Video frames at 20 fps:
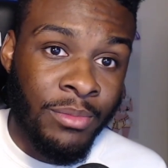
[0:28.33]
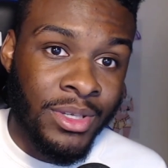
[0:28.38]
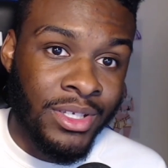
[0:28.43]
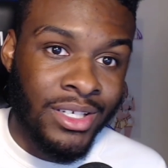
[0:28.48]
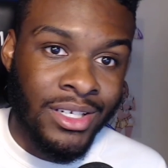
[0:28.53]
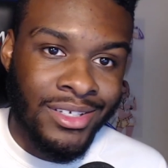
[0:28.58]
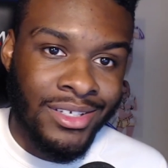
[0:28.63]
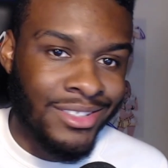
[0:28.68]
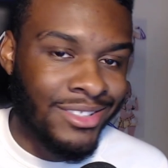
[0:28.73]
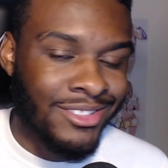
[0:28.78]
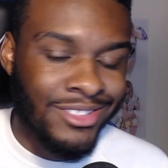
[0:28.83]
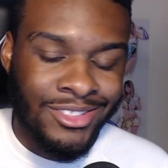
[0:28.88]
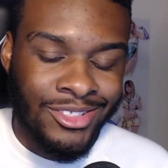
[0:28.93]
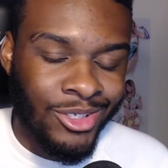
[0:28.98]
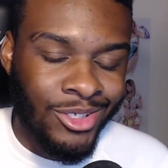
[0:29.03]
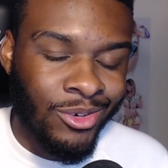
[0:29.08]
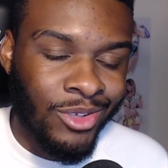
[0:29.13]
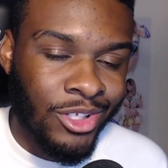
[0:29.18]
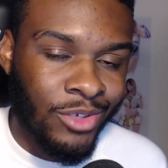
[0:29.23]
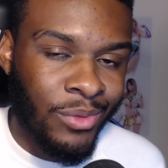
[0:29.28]
because
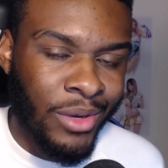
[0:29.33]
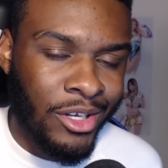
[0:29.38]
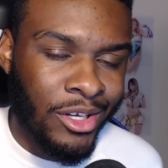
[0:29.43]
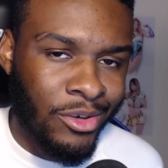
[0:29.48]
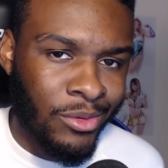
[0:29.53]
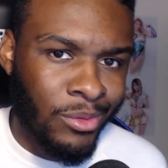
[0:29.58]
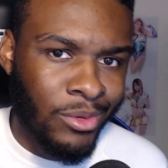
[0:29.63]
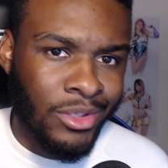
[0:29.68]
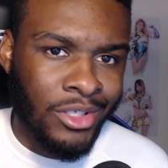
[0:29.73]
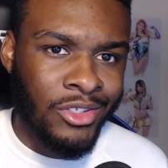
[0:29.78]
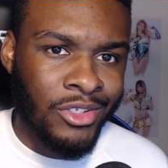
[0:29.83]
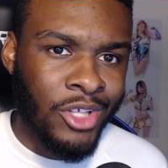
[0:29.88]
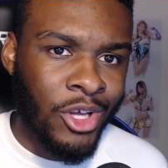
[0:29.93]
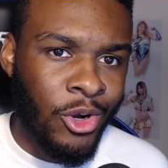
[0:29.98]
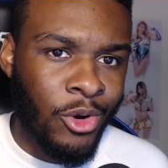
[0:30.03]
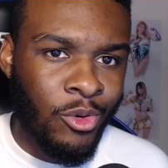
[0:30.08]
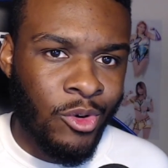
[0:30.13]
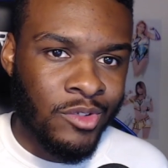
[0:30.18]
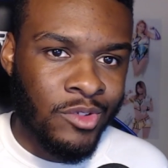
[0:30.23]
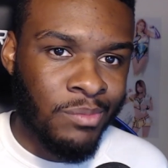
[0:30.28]
the only way to really
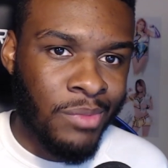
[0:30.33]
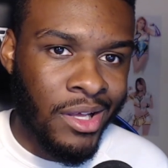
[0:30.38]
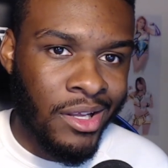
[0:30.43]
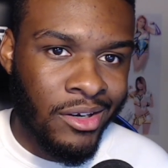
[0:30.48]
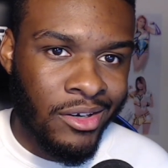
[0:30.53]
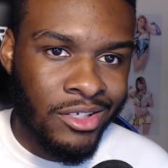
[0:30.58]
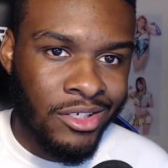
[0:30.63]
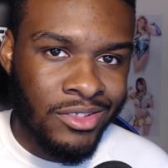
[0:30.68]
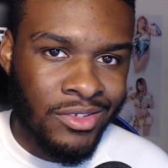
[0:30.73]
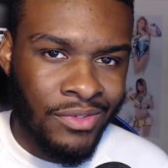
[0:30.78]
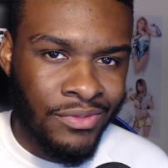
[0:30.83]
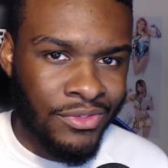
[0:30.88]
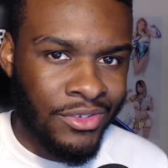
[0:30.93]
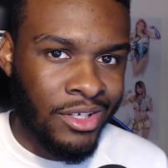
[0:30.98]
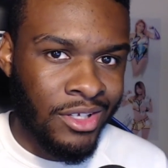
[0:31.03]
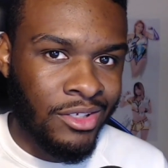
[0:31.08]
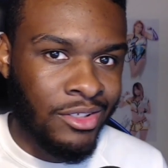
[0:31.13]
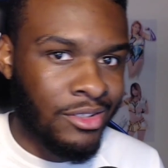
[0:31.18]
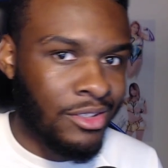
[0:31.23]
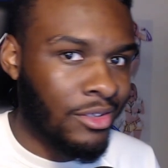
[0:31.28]
know who is better is if
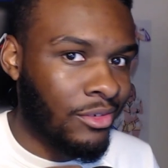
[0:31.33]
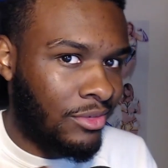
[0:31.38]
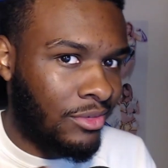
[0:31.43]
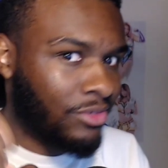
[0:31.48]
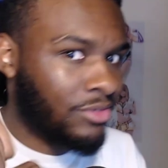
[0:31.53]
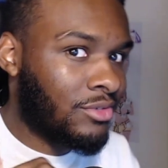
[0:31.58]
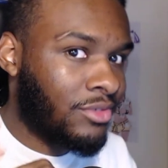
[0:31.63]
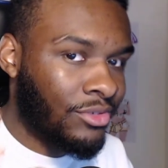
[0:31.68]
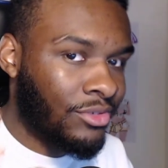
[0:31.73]
they, you know,